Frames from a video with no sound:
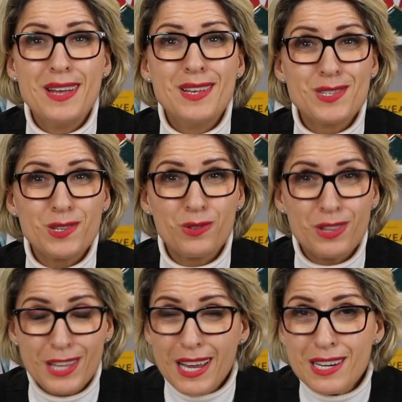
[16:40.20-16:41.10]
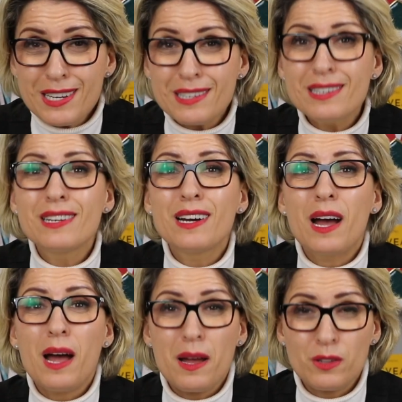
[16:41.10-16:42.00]
So think
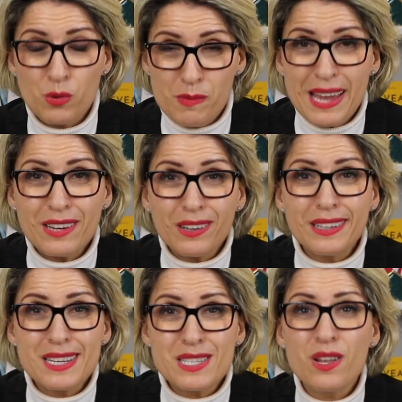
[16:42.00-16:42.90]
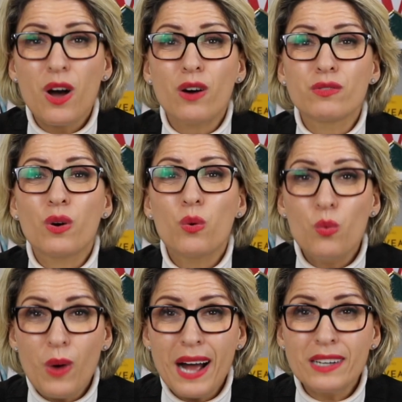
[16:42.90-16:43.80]
to make a list of
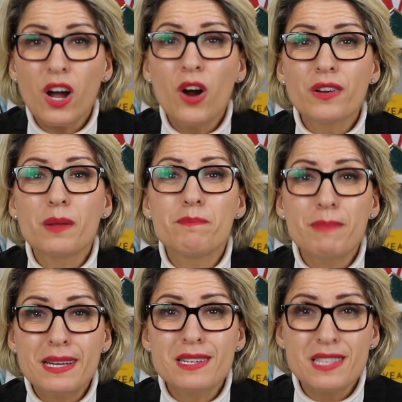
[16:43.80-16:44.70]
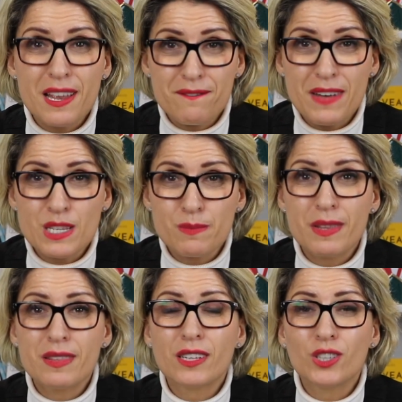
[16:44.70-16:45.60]
what are the biggest
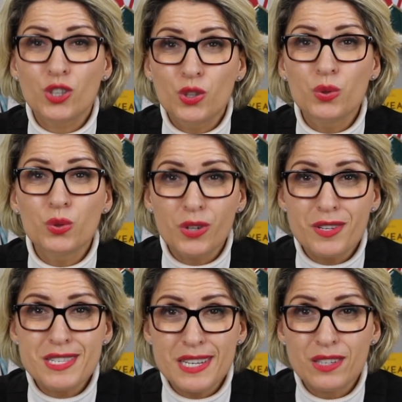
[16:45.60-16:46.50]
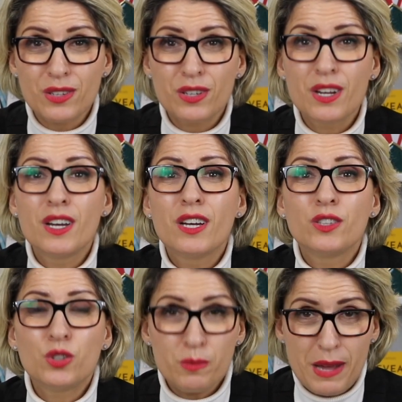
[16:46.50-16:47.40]
investment that you consider
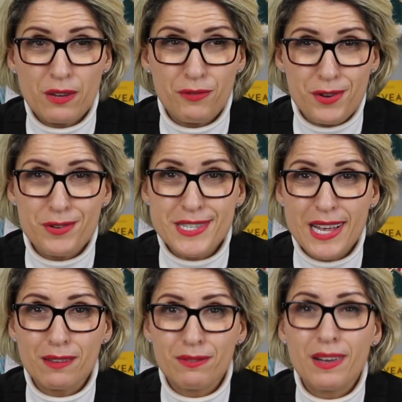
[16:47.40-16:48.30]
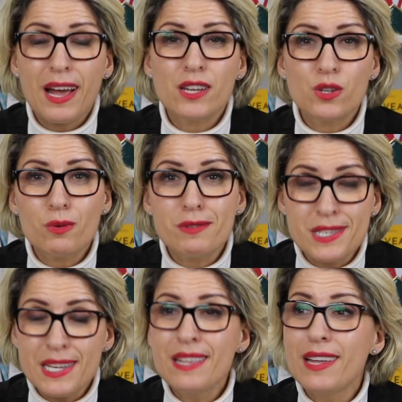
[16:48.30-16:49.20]
to make for yourself, and you'll
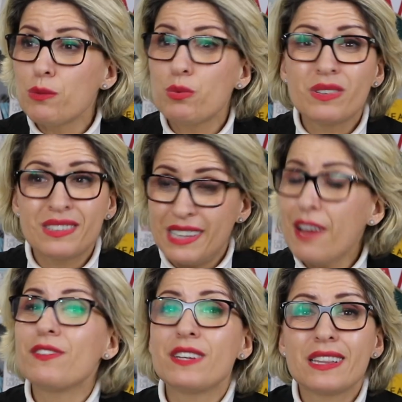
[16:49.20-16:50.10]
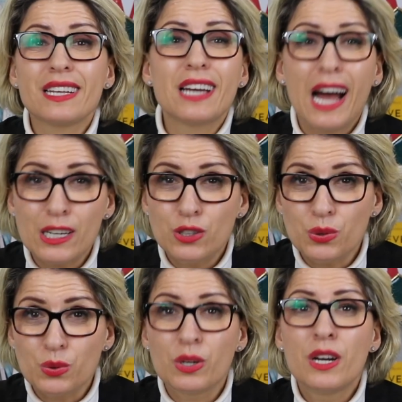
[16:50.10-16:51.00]
see that will definitely guide
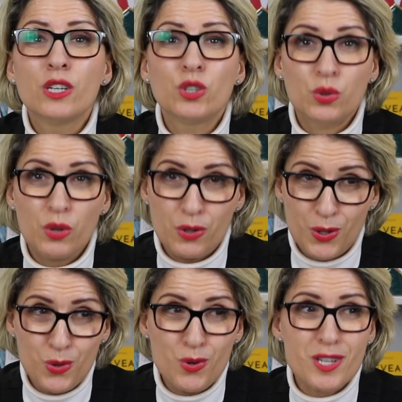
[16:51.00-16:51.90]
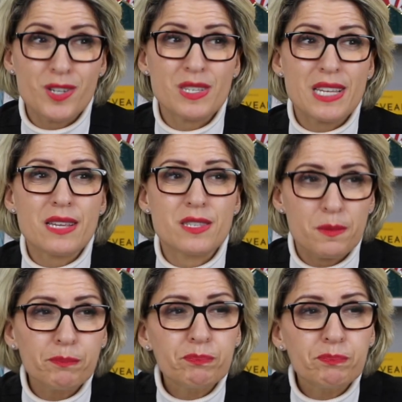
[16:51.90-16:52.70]
you to a huge success.